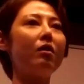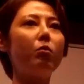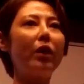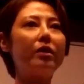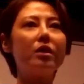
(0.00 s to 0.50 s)

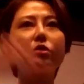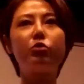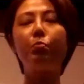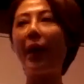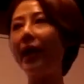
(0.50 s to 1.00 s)
whether it's
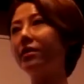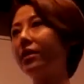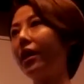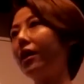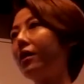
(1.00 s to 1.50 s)

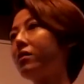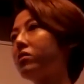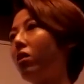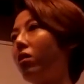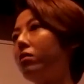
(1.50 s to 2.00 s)
paintings
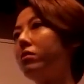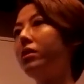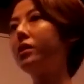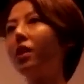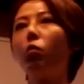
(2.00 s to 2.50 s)
or
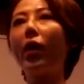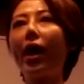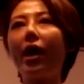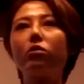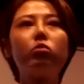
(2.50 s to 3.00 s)
knitted
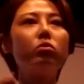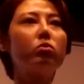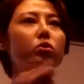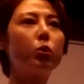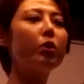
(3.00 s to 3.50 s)
wear to
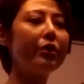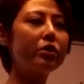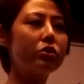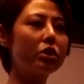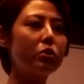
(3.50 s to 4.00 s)

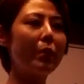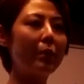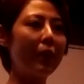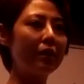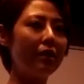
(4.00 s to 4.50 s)
tourists just to
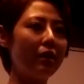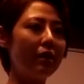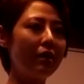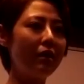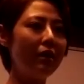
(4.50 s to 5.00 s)
make money.
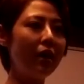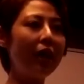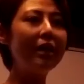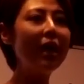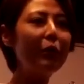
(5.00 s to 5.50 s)

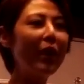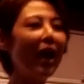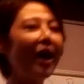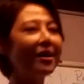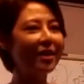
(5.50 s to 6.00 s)
And here we
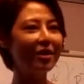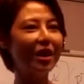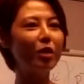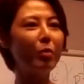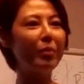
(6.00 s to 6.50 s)
are
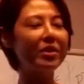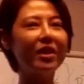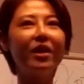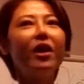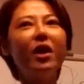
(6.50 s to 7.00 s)
telling people,
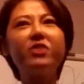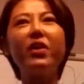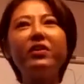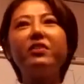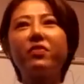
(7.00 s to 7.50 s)
say it's
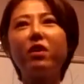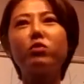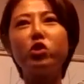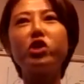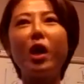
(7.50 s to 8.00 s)
very difficult
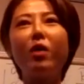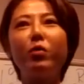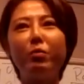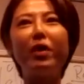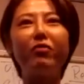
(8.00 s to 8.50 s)
to share
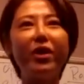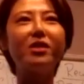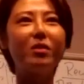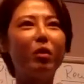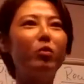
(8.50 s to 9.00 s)
with my
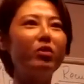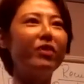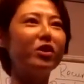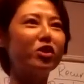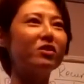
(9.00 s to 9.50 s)
friends about World
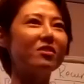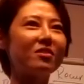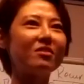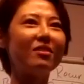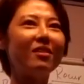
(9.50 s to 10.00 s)
Ventures.